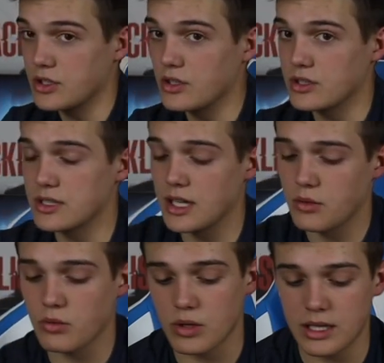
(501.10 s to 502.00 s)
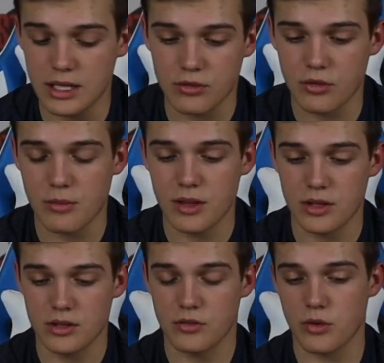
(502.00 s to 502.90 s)
looks like reading from
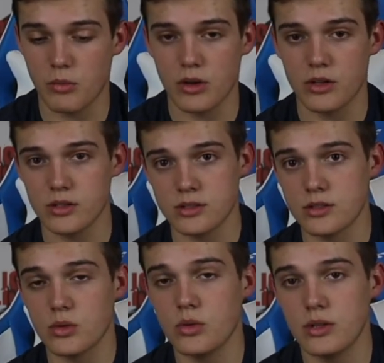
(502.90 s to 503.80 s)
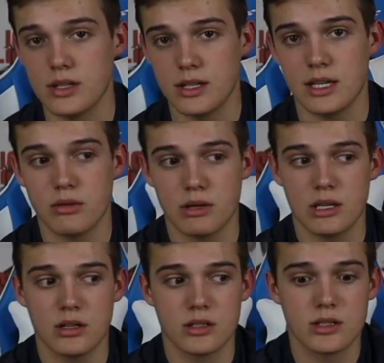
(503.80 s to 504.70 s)
one of those old
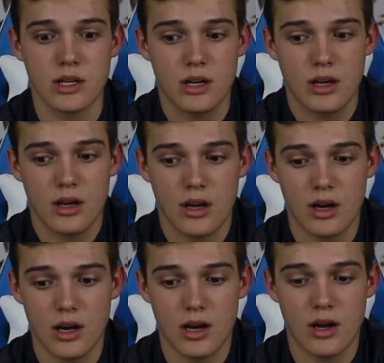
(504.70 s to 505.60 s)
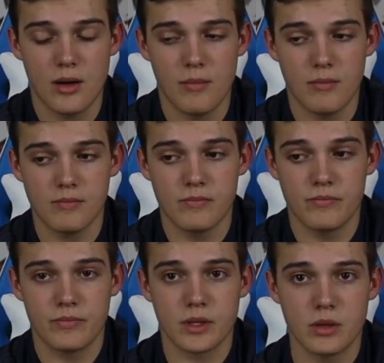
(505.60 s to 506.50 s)
e-readers,
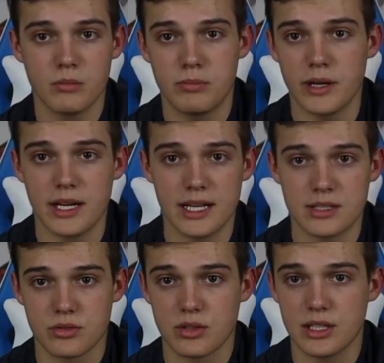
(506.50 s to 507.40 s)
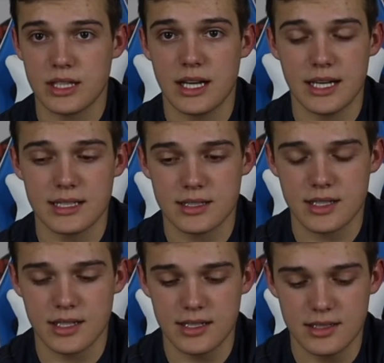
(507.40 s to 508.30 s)
but it's really nice
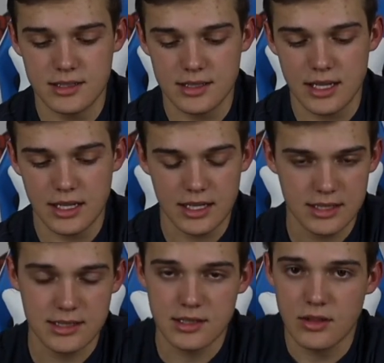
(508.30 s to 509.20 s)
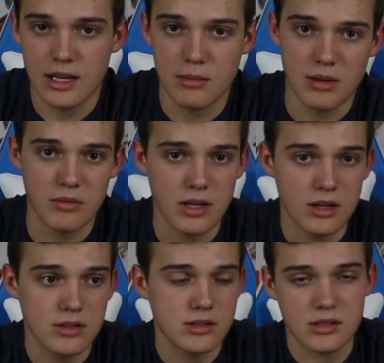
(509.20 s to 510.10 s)
because I can still edit my
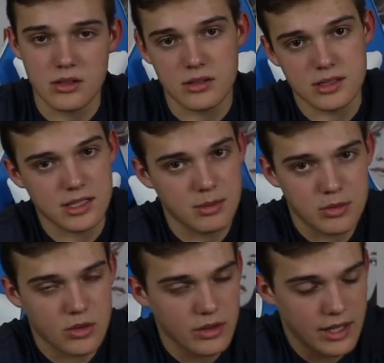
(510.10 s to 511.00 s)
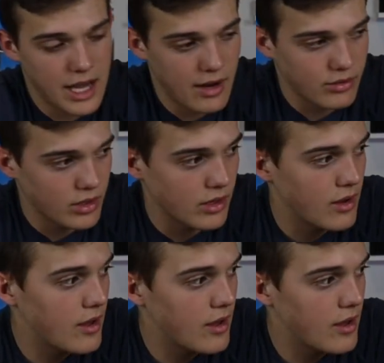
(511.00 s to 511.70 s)
videos and go to sleep shortly after.